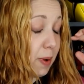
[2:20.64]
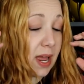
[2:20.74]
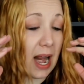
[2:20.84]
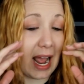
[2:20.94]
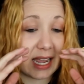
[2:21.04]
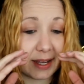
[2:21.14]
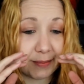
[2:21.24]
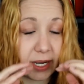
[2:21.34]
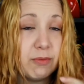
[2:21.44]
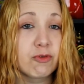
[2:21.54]
But I
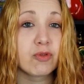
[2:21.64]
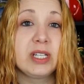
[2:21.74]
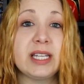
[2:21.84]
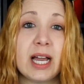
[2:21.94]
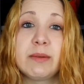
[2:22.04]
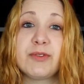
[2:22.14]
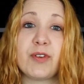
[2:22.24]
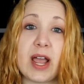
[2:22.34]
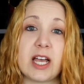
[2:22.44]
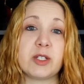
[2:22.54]
am I'm really hyped
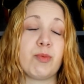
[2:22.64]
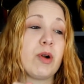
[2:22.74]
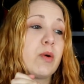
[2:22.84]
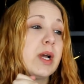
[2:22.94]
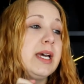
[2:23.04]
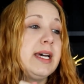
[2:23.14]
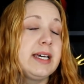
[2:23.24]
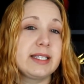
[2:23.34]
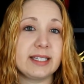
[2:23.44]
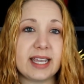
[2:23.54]
for Hasbro
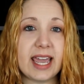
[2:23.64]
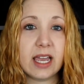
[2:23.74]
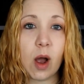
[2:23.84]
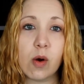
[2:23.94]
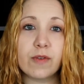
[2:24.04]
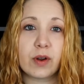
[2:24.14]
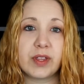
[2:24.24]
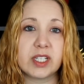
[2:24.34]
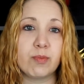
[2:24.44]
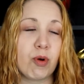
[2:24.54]
to take over
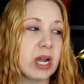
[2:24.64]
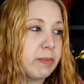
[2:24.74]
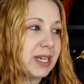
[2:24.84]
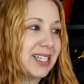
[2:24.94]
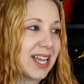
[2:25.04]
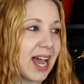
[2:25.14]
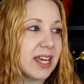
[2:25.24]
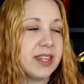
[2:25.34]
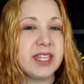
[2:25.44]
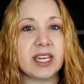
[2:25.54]
this brand because
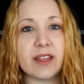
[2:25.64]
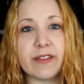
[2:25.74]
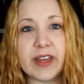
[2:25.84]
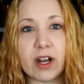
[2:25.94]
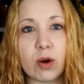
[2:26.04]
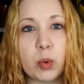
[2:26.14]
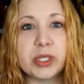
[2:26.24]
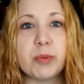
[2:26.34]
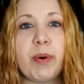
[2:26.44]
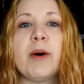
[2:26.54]
I think they're
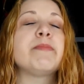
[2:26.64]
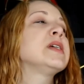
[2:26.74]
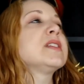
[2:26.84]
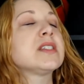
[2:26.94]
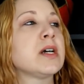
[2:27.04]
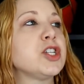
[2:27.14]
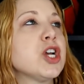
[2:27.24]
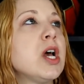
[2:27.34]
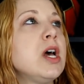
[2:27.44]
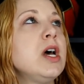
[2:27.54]
going to pump in
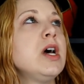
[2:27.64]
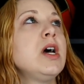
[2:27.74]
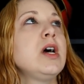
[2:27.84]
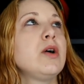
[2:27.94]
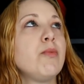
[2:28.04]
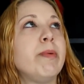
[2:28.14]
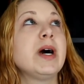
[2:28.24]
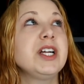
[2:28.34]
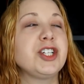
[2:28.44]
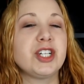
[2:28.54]
such
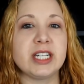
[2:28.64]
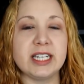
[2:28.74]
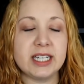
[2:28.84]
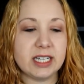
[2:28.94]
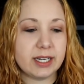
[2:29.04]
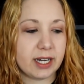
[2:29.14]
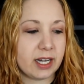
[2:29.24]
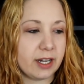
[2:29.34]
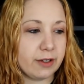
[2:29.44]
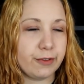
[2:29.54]
much needed
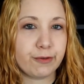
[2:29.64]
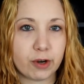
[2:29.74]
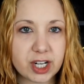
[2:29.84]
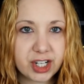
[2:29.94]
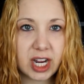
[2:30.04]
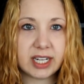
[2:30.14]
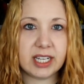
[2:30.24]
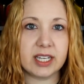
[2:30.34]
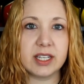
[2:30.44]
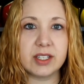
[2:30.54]
uh, fresh
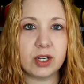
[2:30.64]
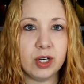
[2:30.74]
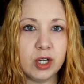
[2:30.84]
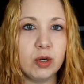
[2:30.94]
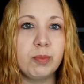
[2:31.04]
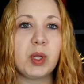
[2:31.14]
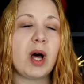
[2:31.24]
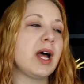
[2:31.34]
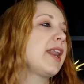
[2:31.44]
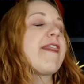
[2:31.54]
ideas, new
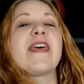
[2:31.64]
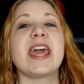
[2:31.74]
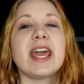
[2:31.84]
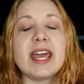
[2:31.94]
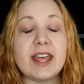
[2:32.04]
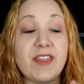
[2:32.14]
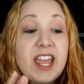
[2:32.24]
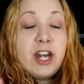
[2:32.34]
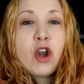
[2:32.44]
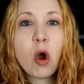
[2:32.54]
blood. They
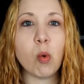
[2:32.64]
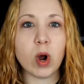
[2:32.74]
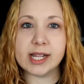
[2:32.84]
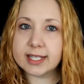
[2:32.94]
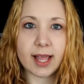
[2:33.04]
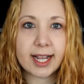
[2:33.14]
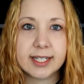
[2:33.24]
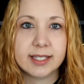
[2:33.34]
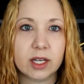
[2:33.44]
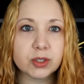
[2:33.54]
they know what it's like
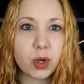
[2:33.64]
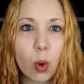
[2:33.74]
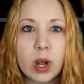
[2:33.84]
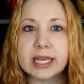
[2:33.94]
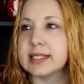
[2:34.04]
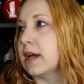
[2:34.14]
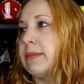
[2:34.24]
to sell toys.